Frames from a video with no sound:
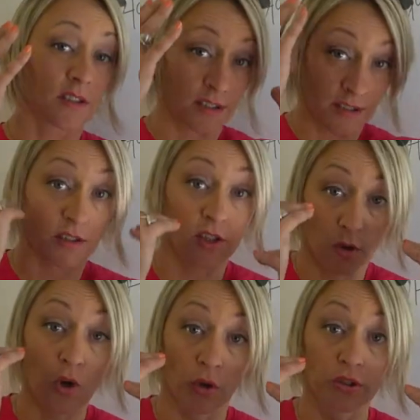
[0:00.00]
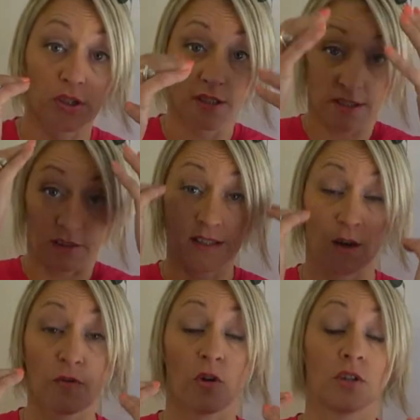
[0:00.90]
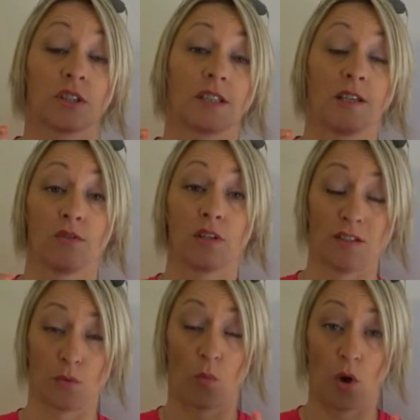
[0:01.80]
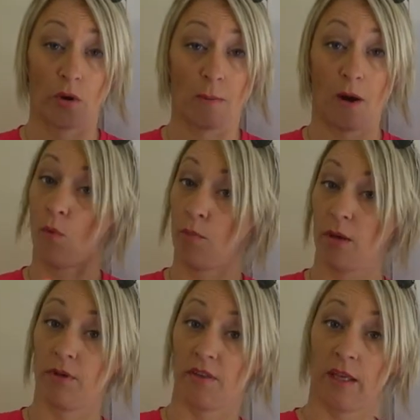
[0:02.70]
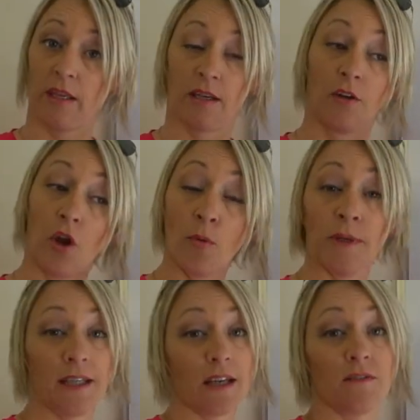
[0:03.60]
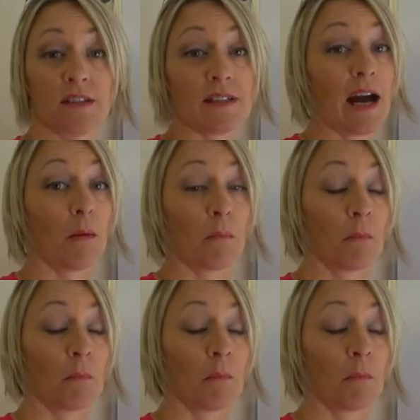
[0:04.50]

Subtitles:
It's, you know, conscious, it's like self-consciously, you start to worry about what people are thinking. Nobody gives a damn.